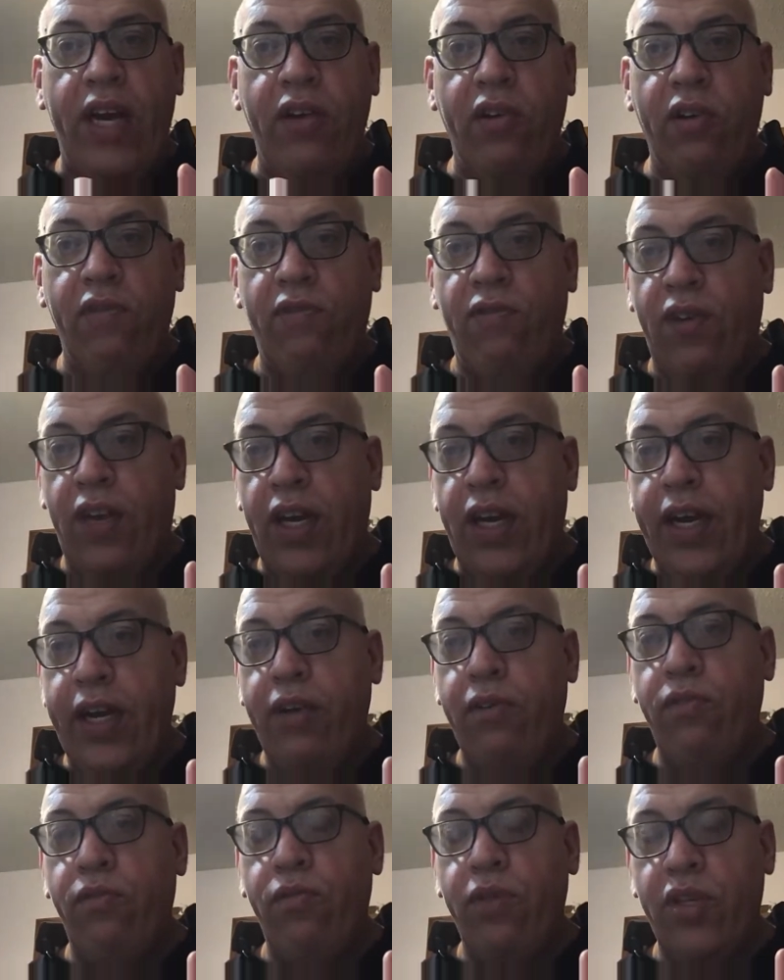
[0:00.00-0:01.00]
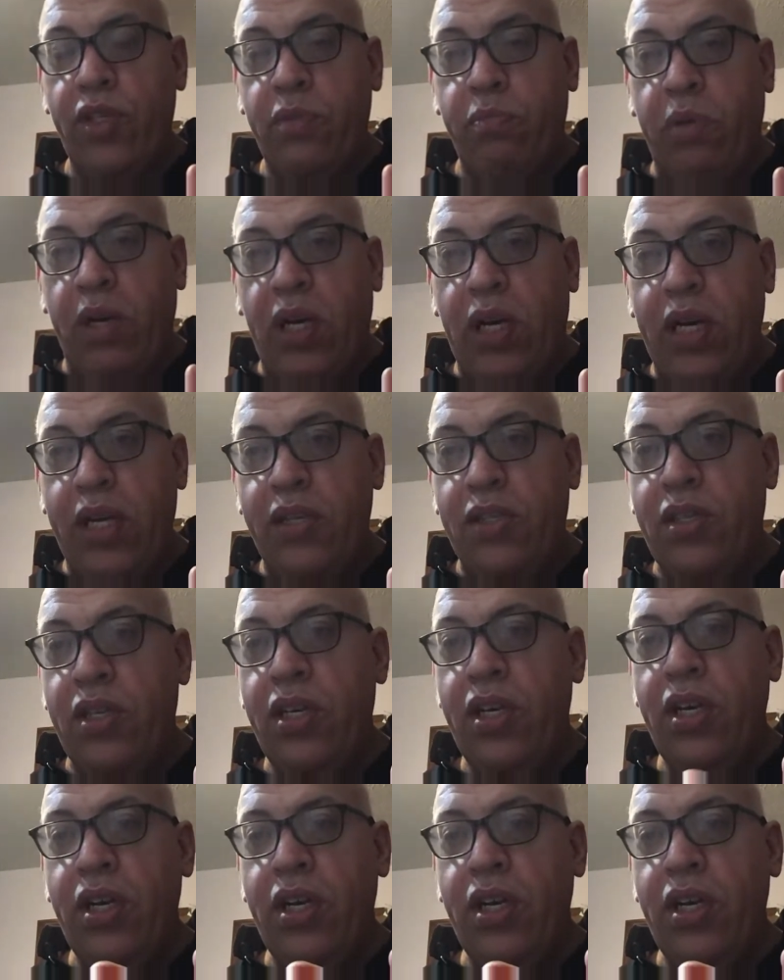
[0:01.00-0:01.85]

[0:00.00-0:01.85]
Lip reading: or flight response.